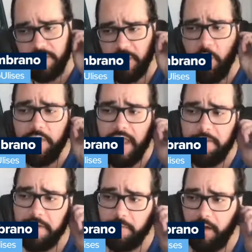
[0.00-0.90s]
Don't
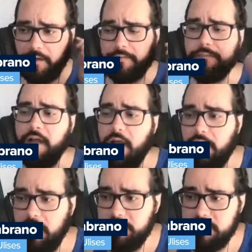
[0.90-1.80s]
get me wrong. I
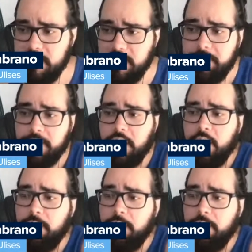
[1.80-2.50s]
love Z,